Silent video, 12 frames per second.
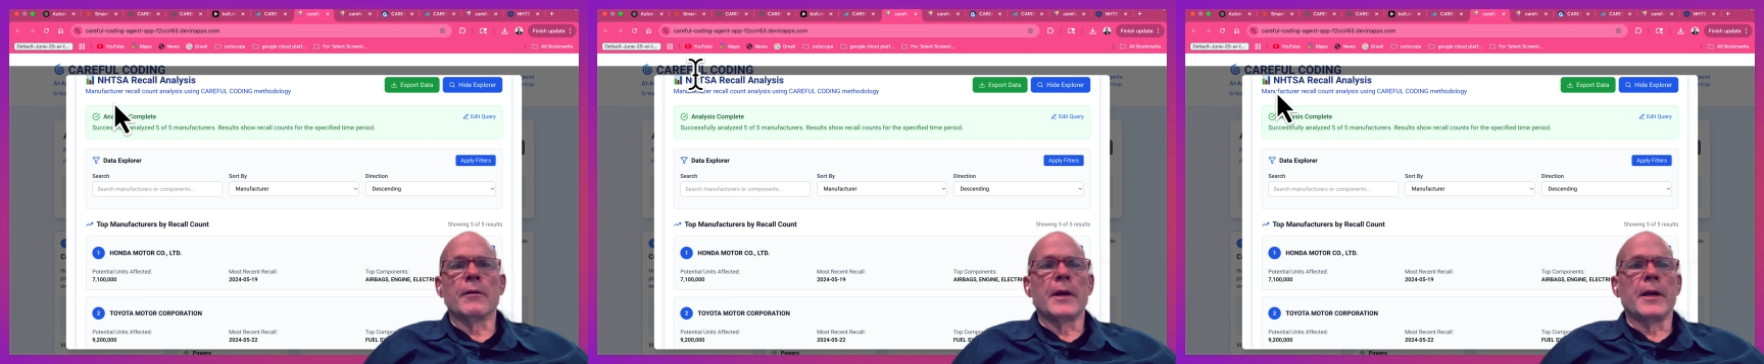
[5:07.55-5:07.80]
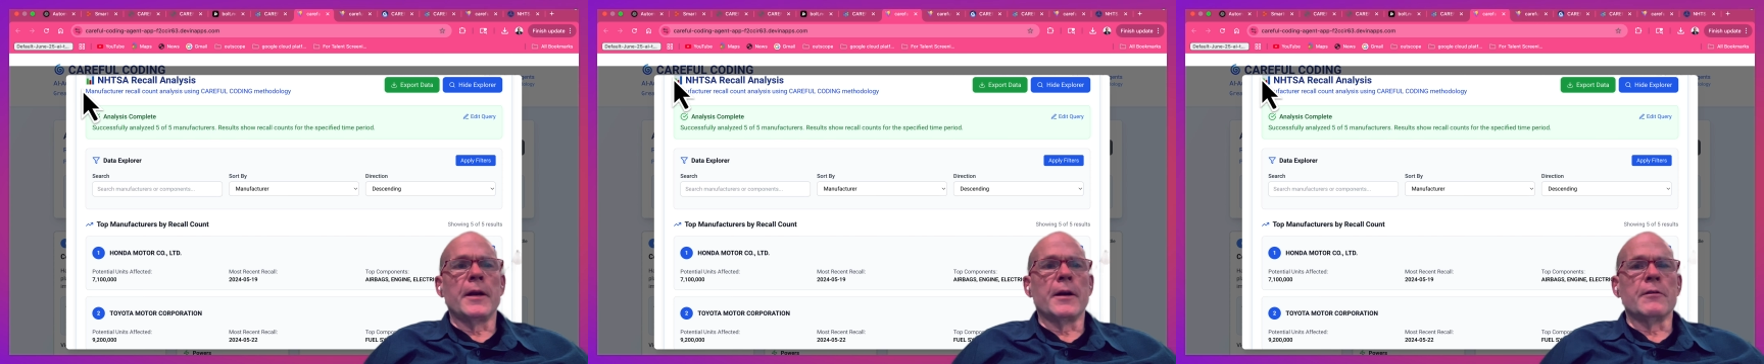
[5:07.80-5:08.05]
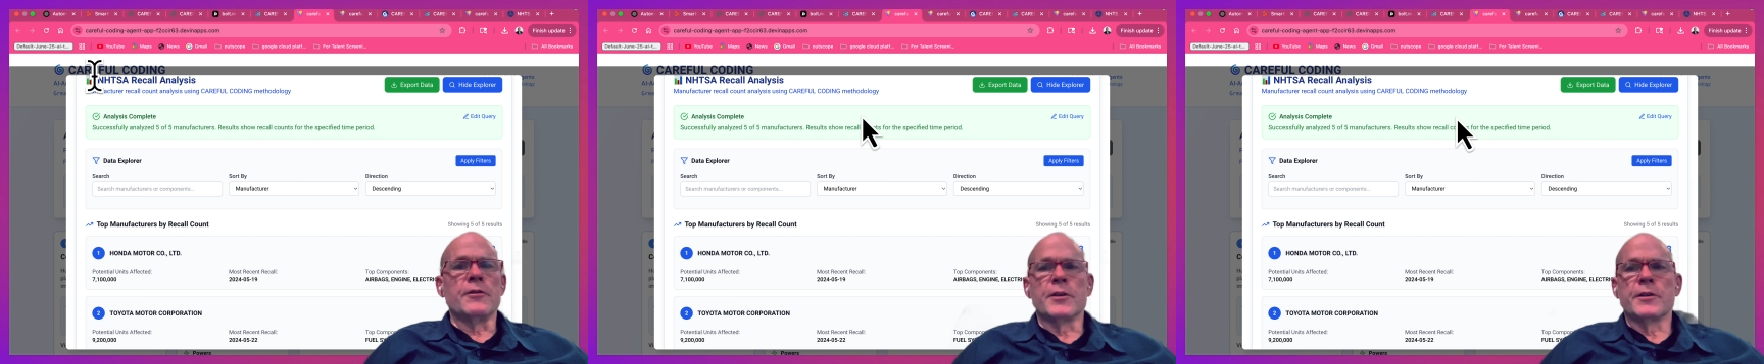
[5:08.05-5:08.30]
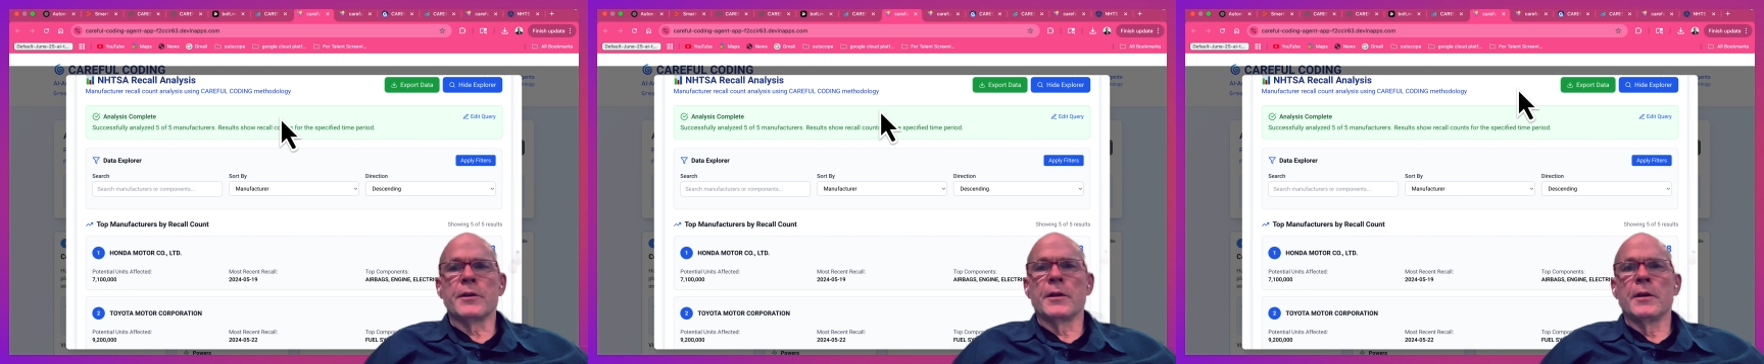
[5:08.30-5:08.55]
data here,
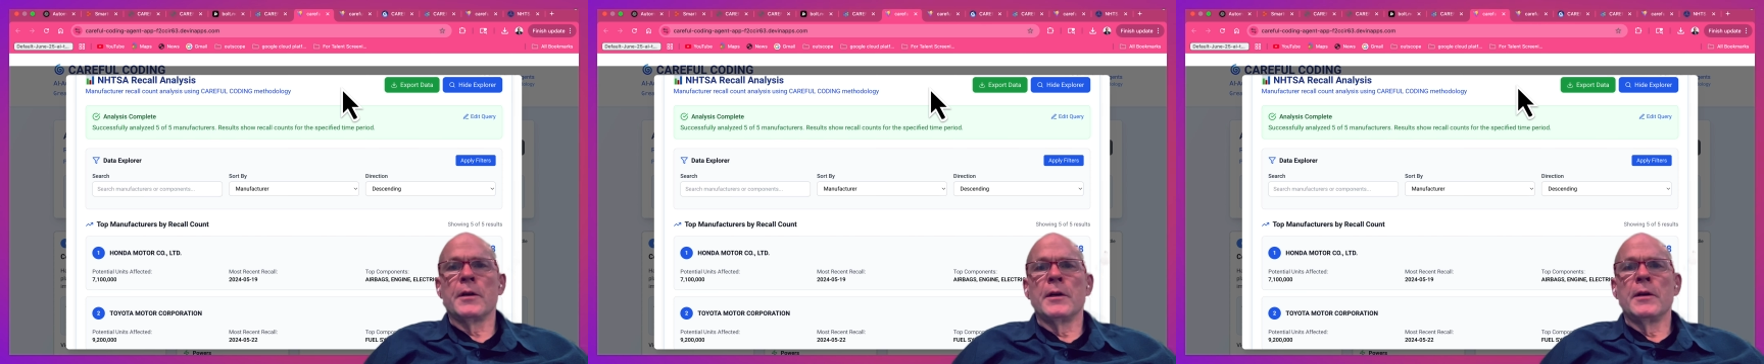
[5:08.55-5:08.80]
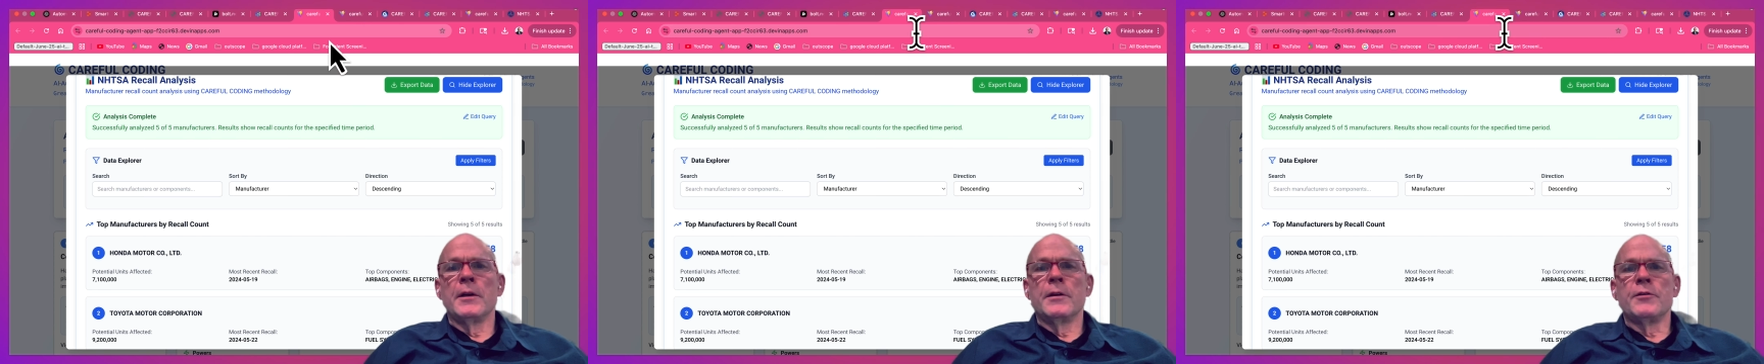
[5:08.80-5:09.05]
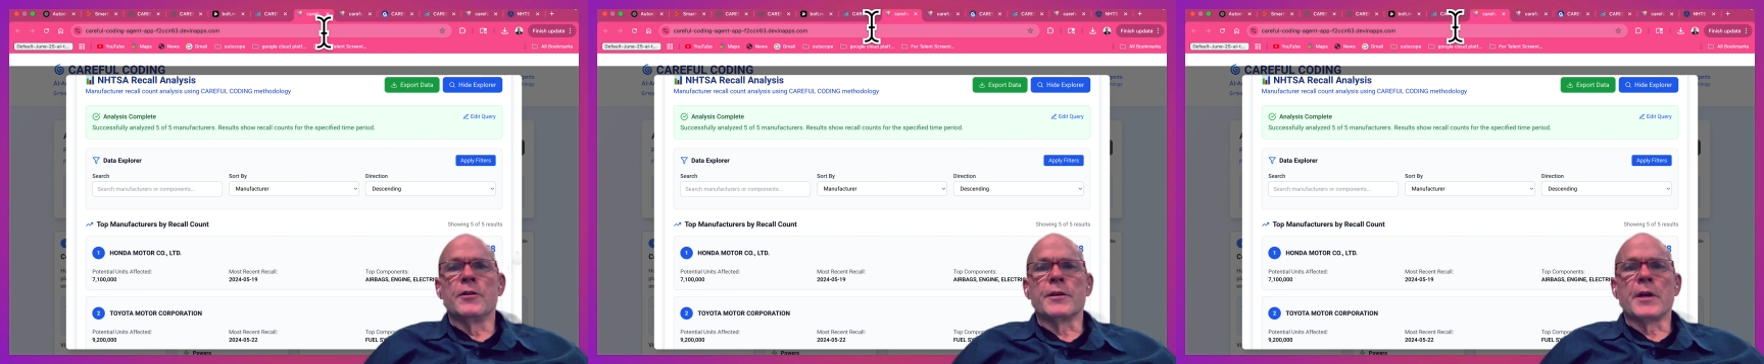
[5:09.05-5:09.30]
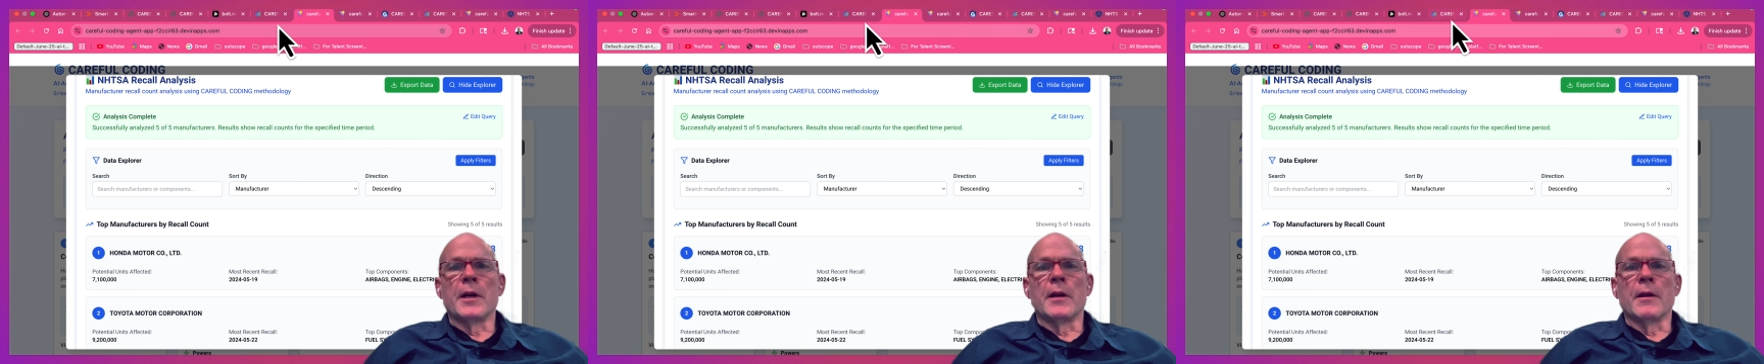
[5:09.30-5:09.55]
just
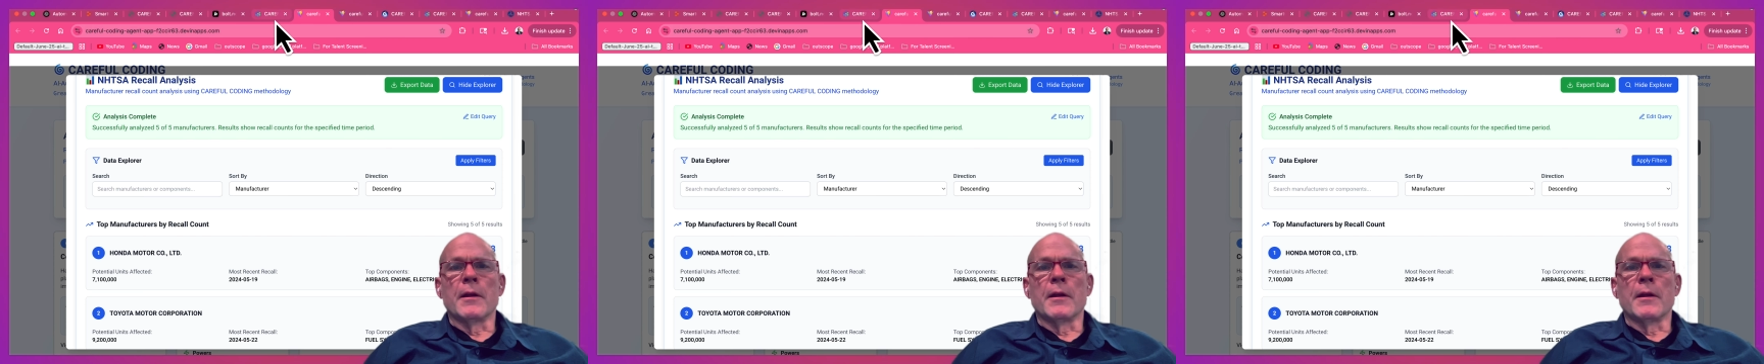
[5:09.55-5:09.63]
kind